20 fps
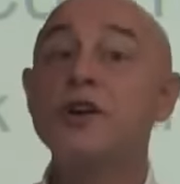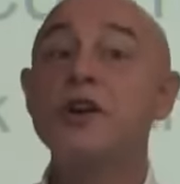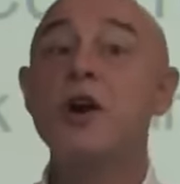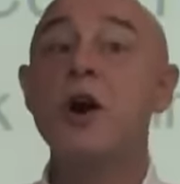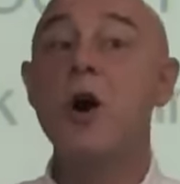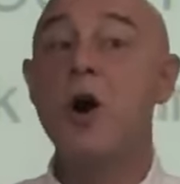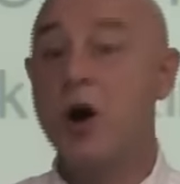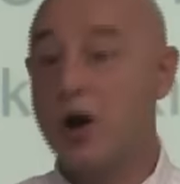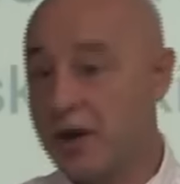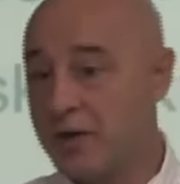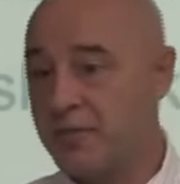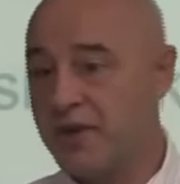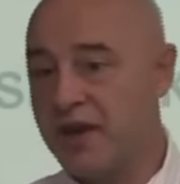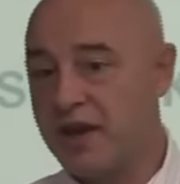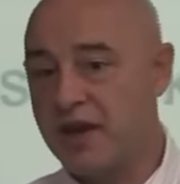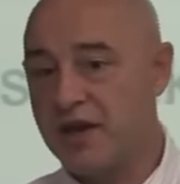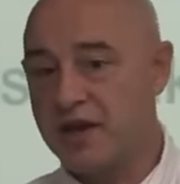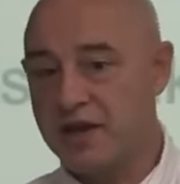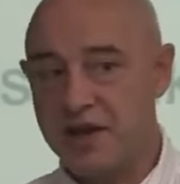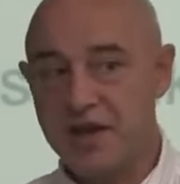
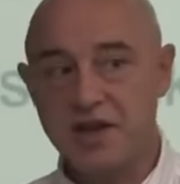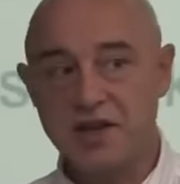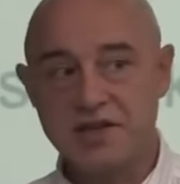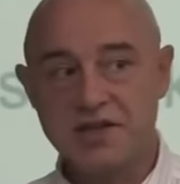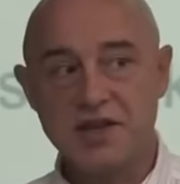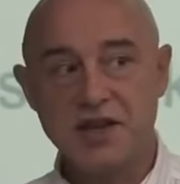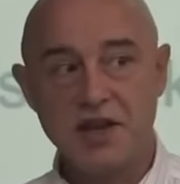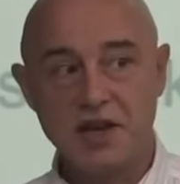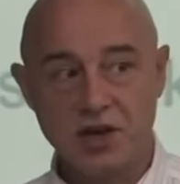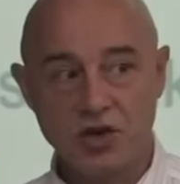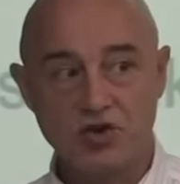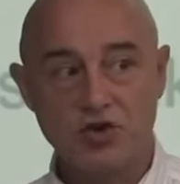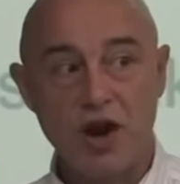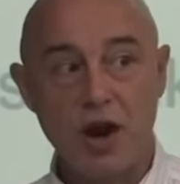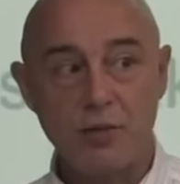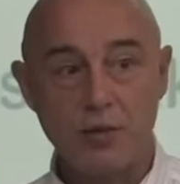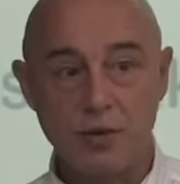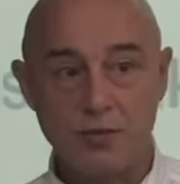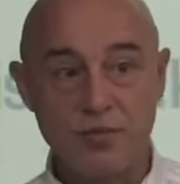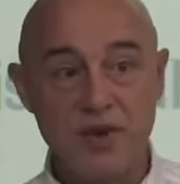economy is in
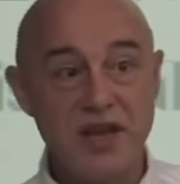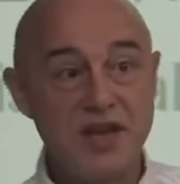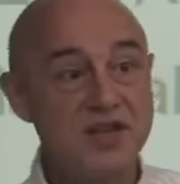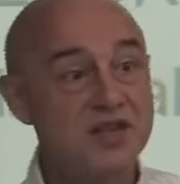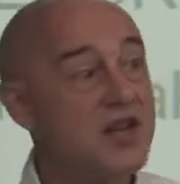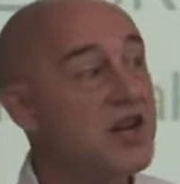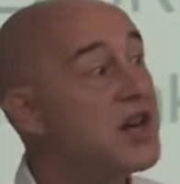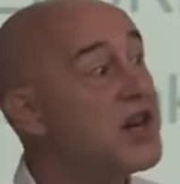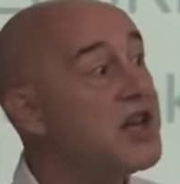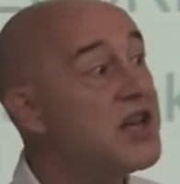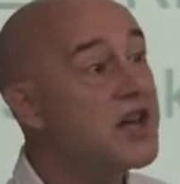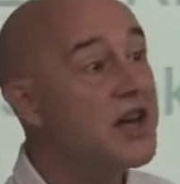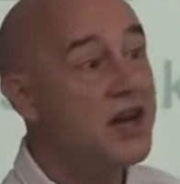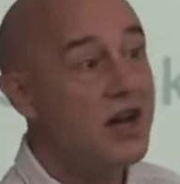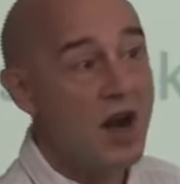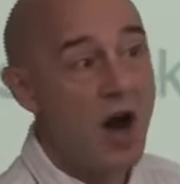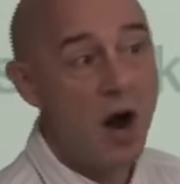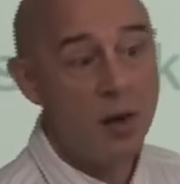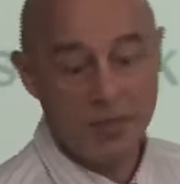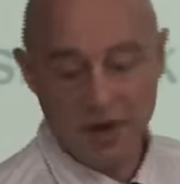trouble, means an
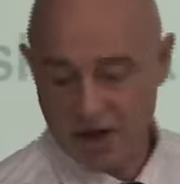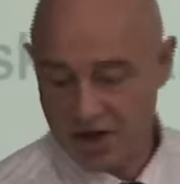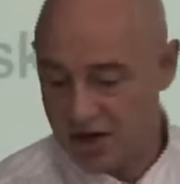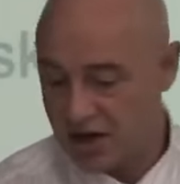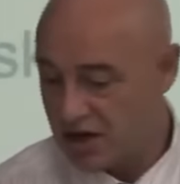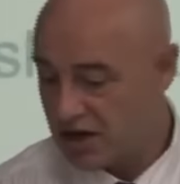economic